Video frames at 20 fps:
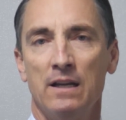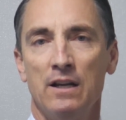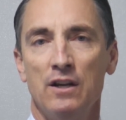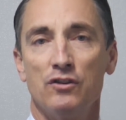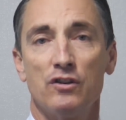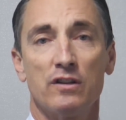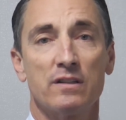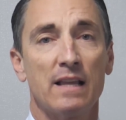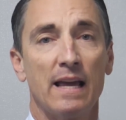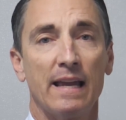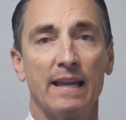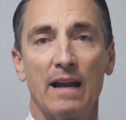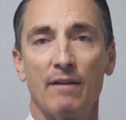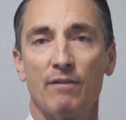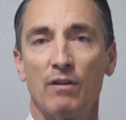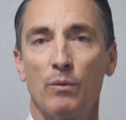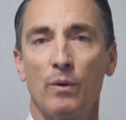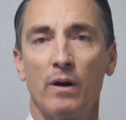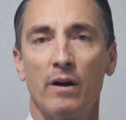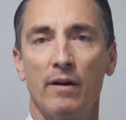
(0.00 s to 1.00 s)
Just like
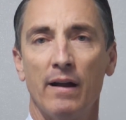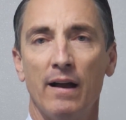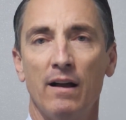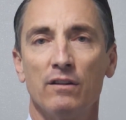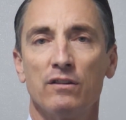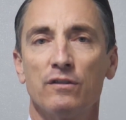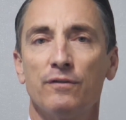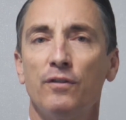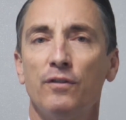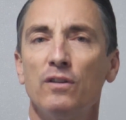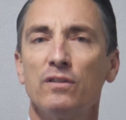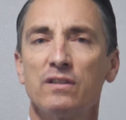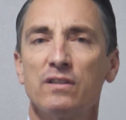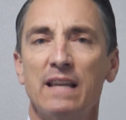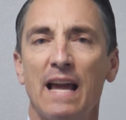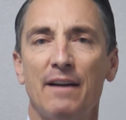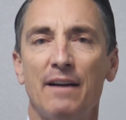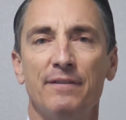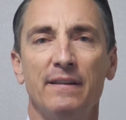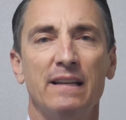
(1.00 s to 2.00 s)
everywhere else, full
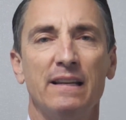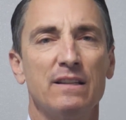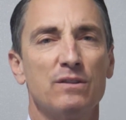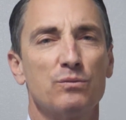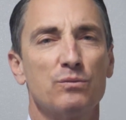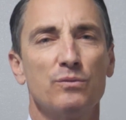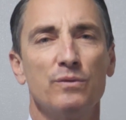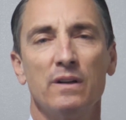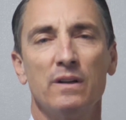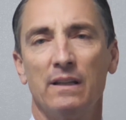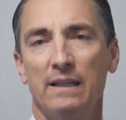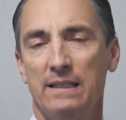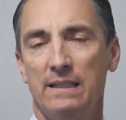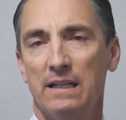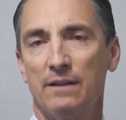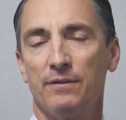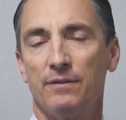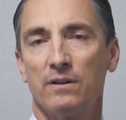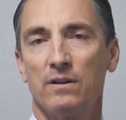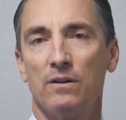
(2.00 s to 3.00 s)
staffing is really
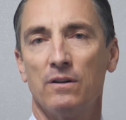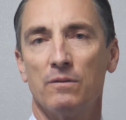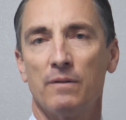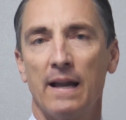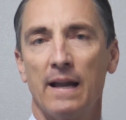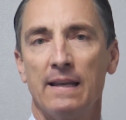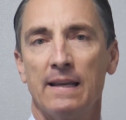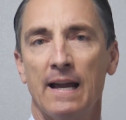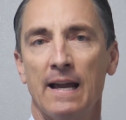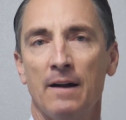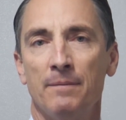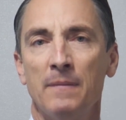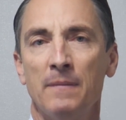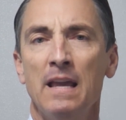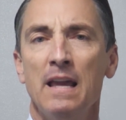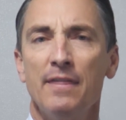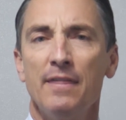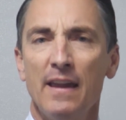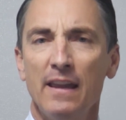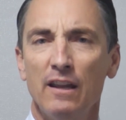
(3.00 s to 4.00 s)
difficult right now.
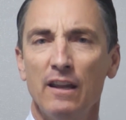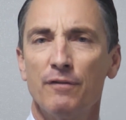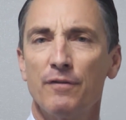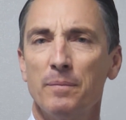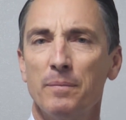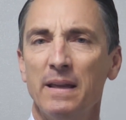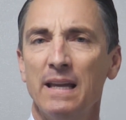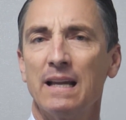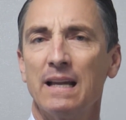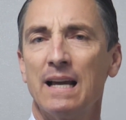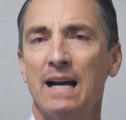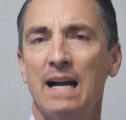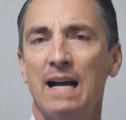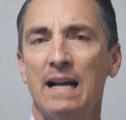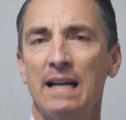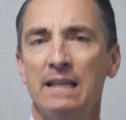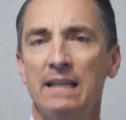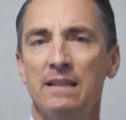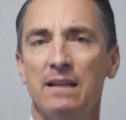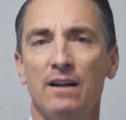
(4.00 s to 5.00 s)
Thank you for being
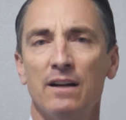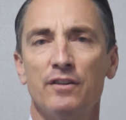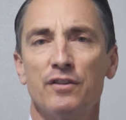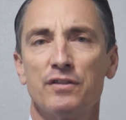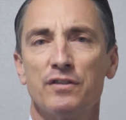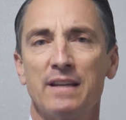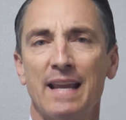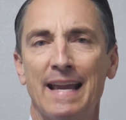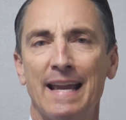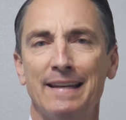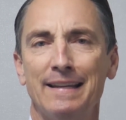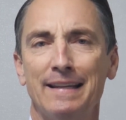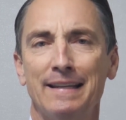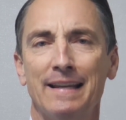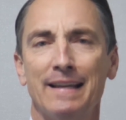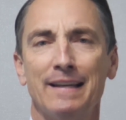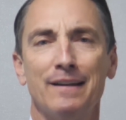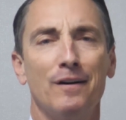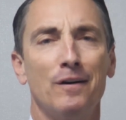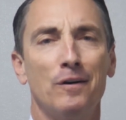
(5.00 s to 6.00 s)
kind, understanding,
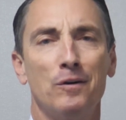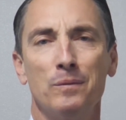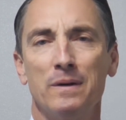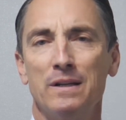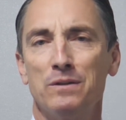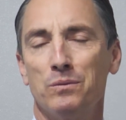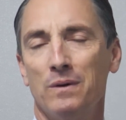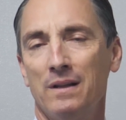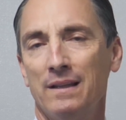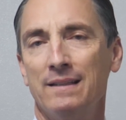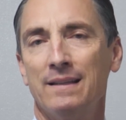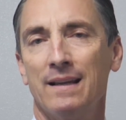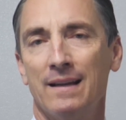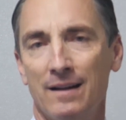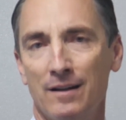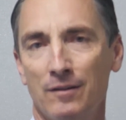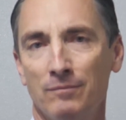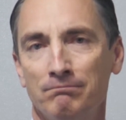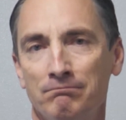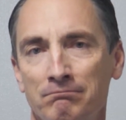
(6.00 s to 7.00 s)
and always willing to
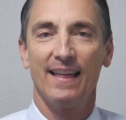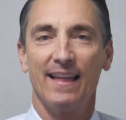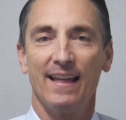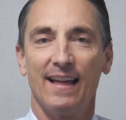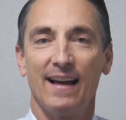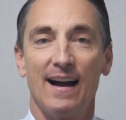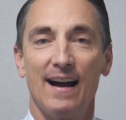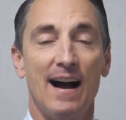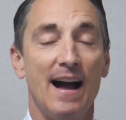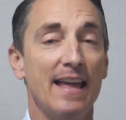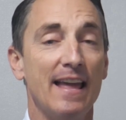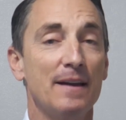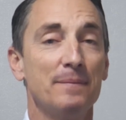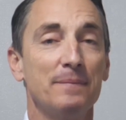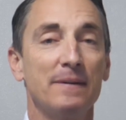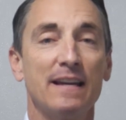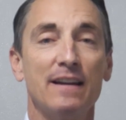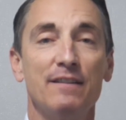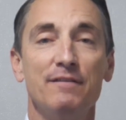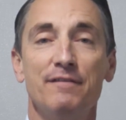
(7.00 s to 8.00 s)
help. I
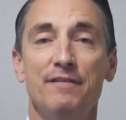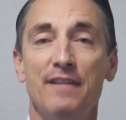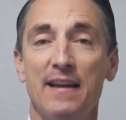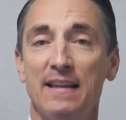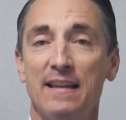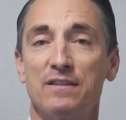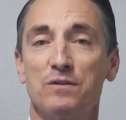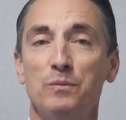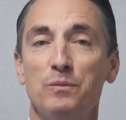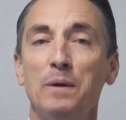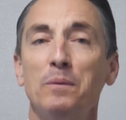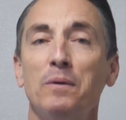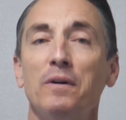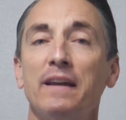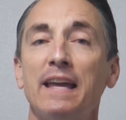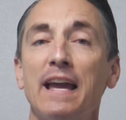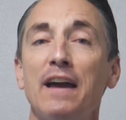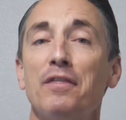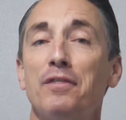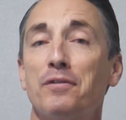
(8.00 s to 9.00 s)
am convinced we will
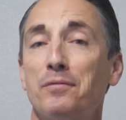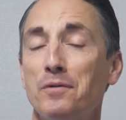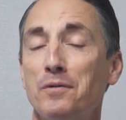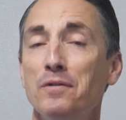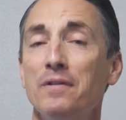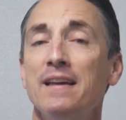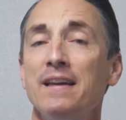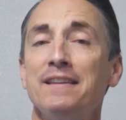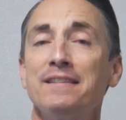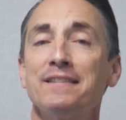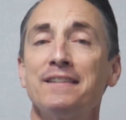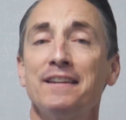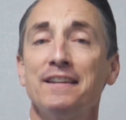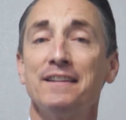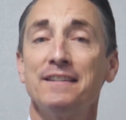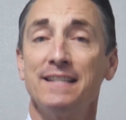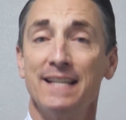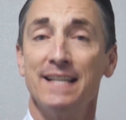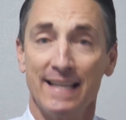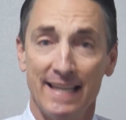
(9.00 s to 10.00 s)
get through this
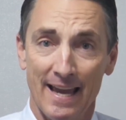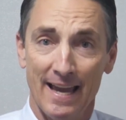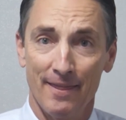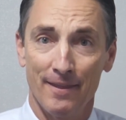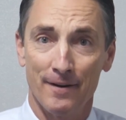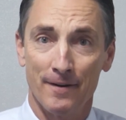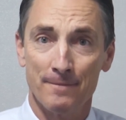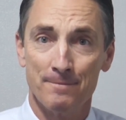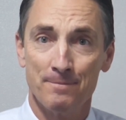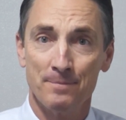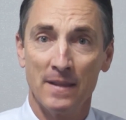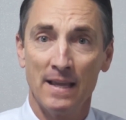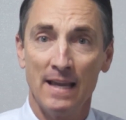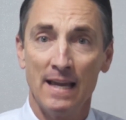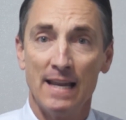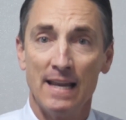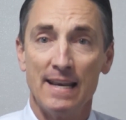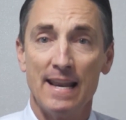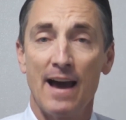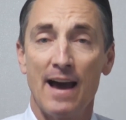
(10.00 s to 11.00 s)
together.
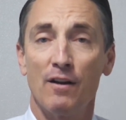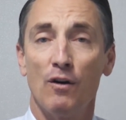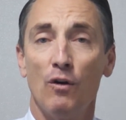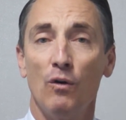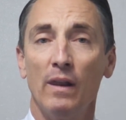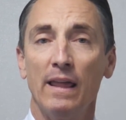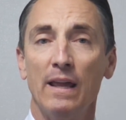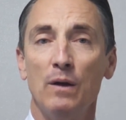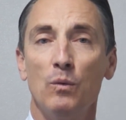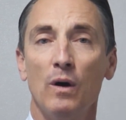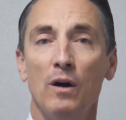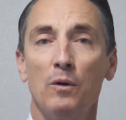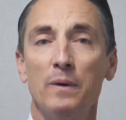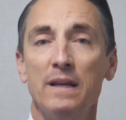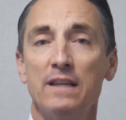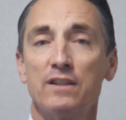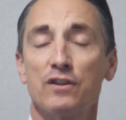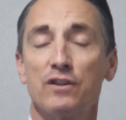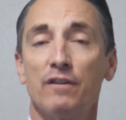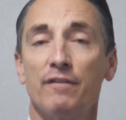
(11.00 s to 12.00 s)
Not only will
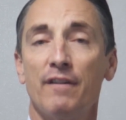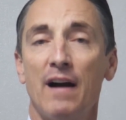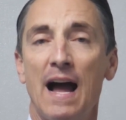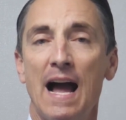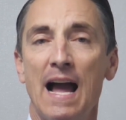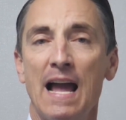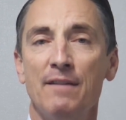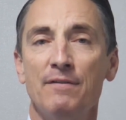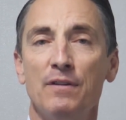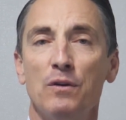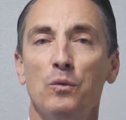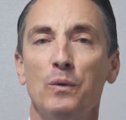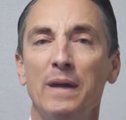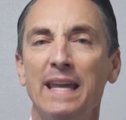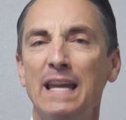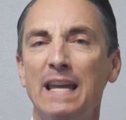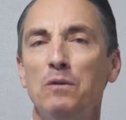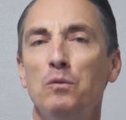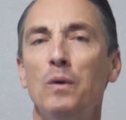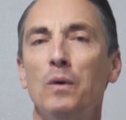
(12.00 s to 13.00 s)
we survive,
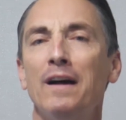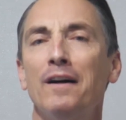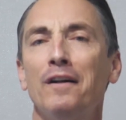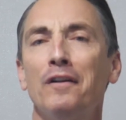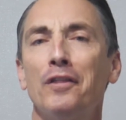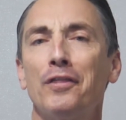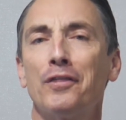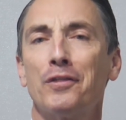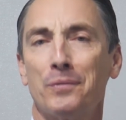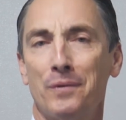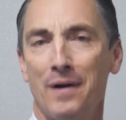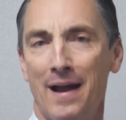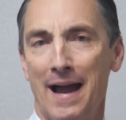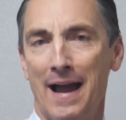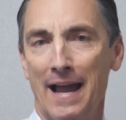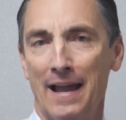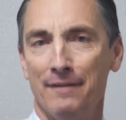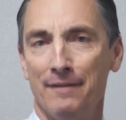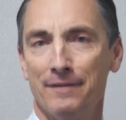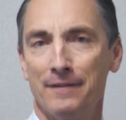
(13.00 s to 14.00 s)
we will
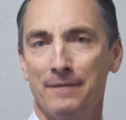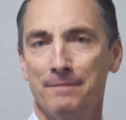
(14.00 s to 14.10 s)
thrive.